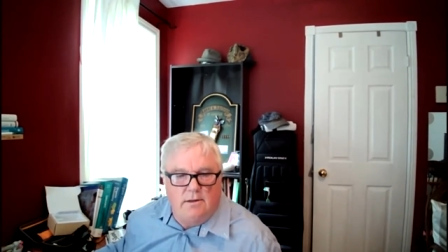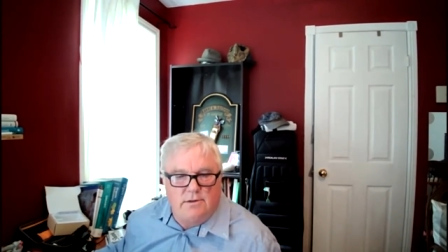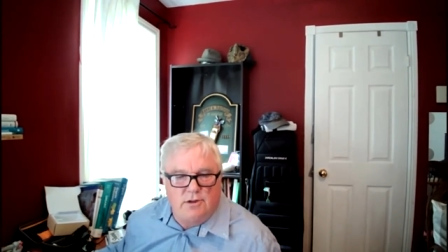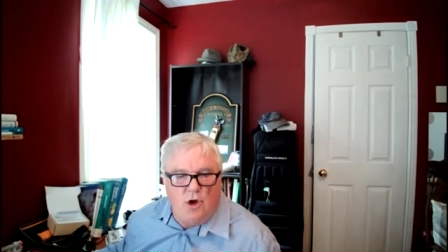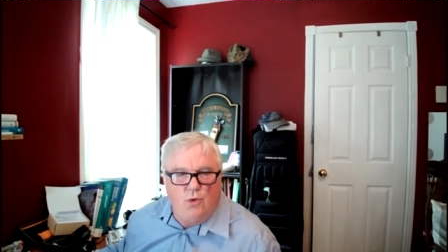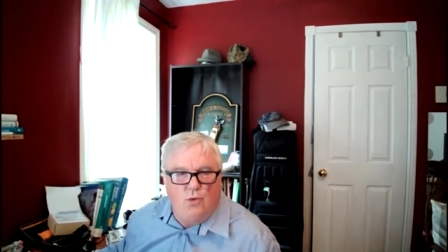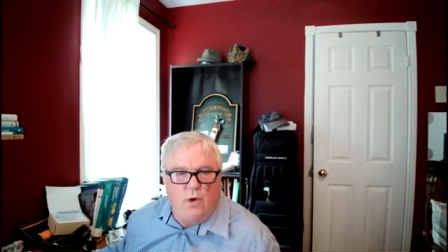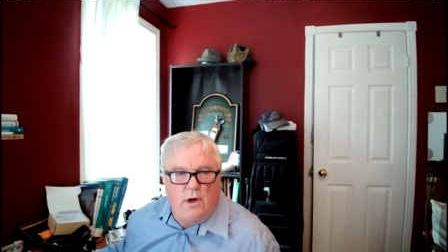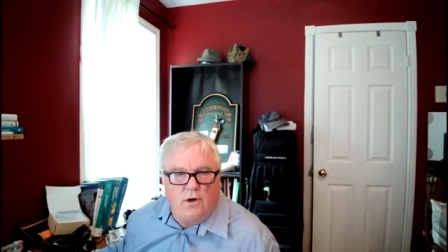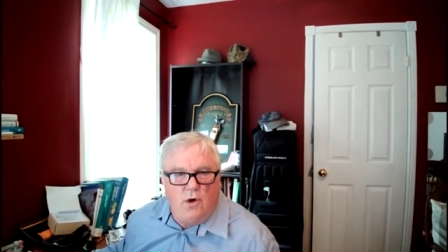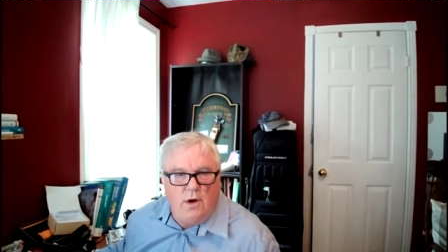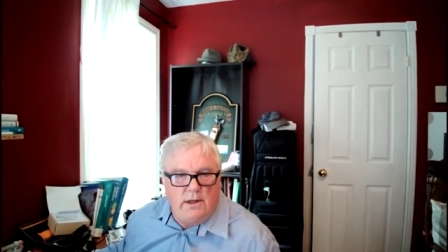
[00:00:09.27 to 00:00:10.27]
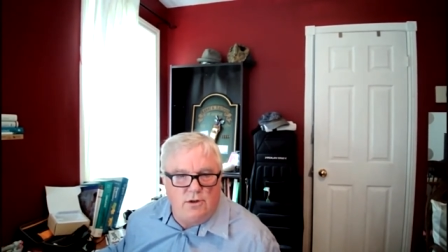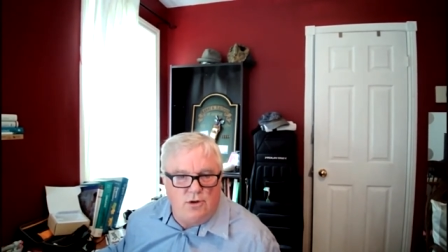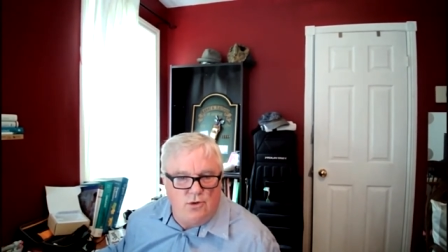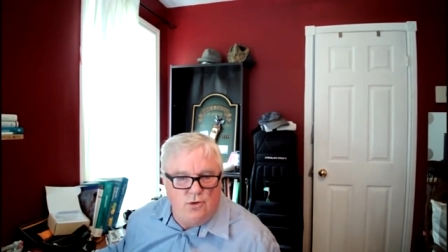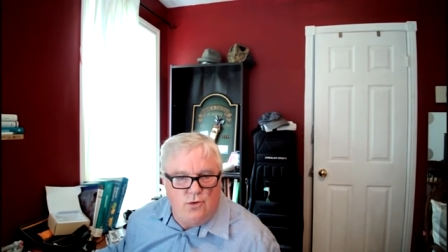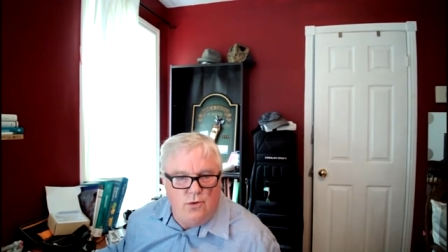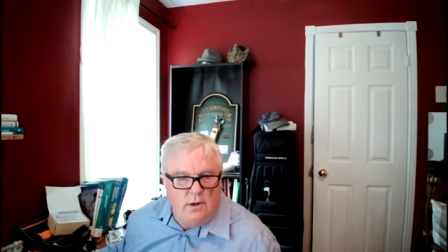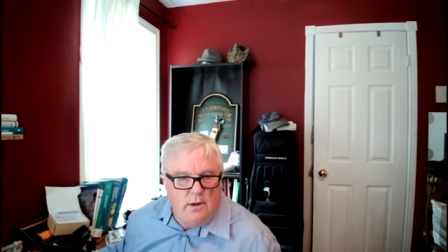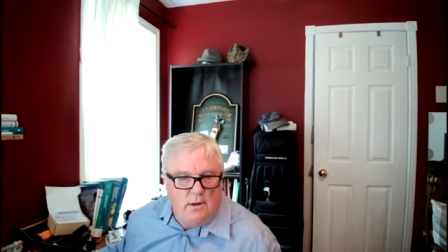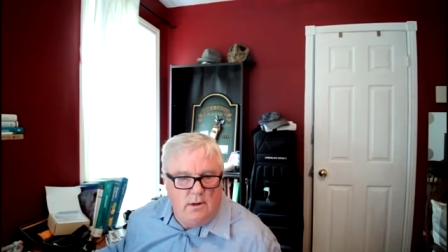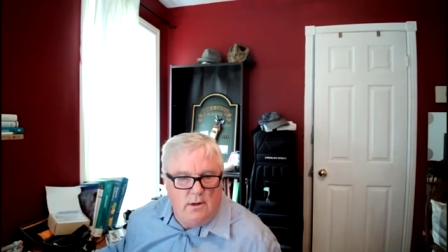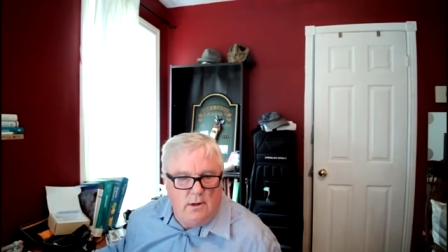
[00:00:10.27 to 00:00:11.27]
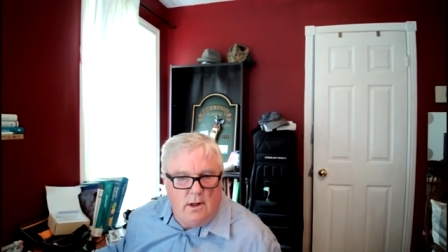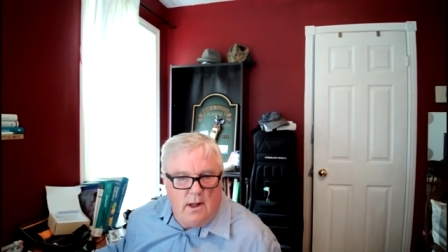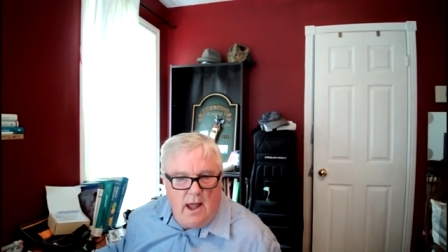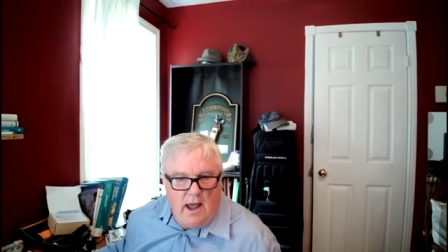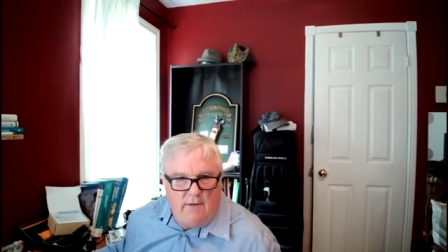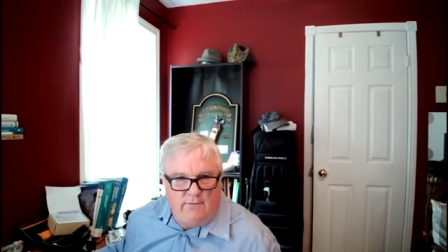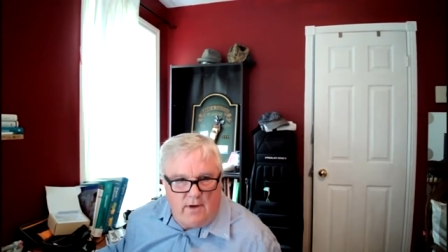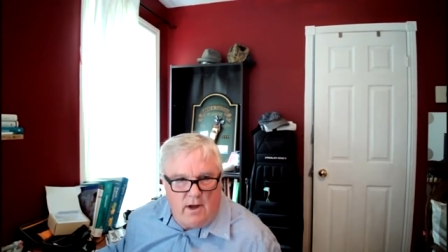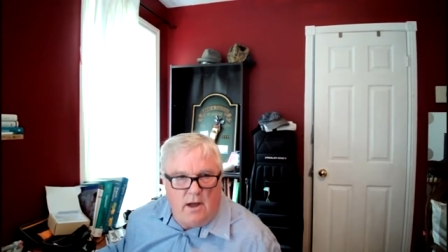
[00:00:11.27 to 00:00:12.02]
So we're going to have